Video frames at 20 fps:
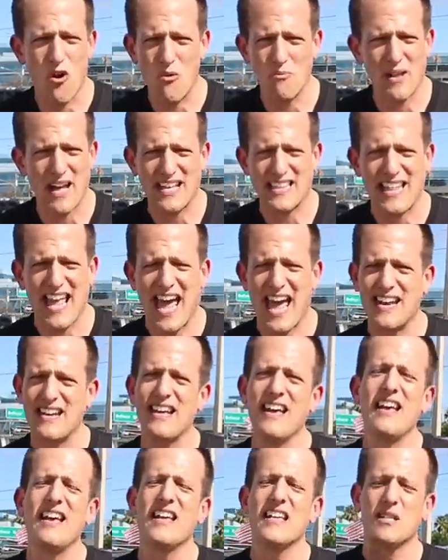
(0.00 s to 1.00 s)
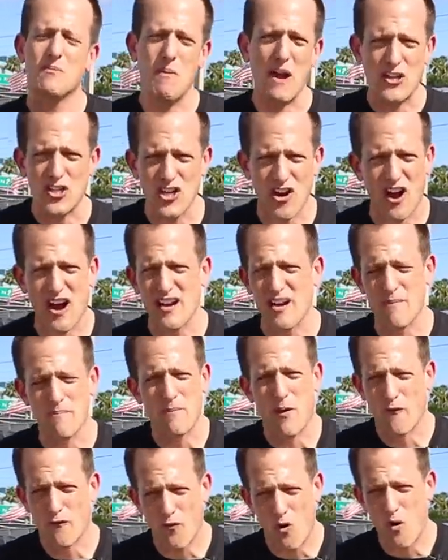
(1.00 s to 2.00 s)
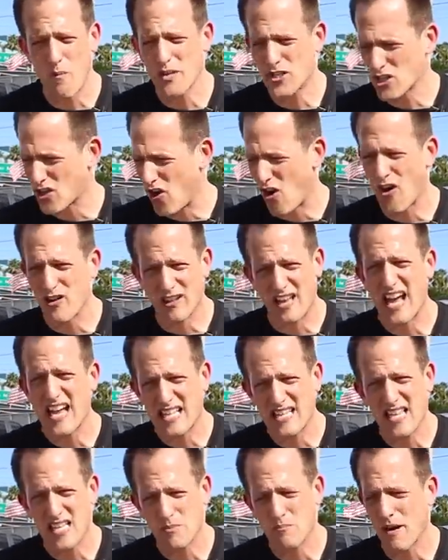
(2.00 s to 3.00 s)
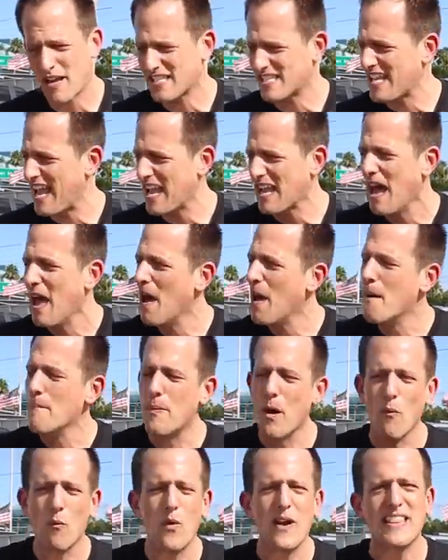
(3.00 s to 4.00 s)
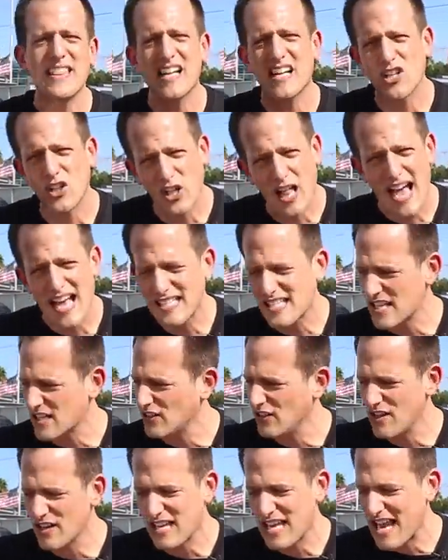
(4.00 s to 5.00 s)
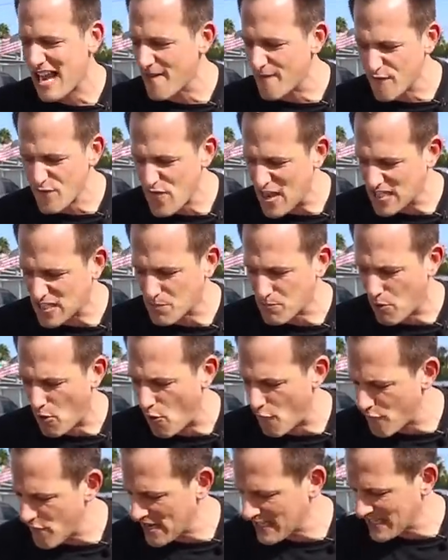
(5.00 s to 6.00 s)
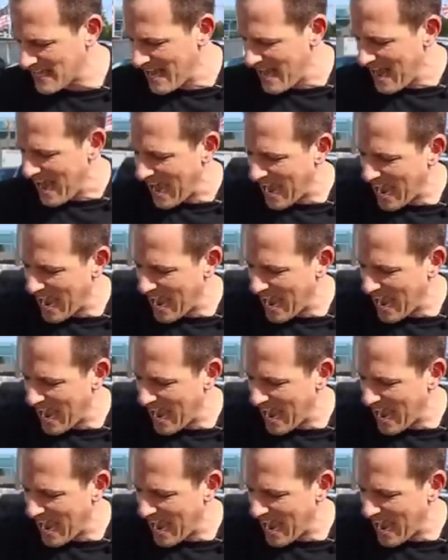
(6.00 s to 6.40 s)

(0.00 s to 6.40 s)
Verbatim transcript: chrome like that, especially on a performance car like this Mustang, but with the classic look, it fits perfect.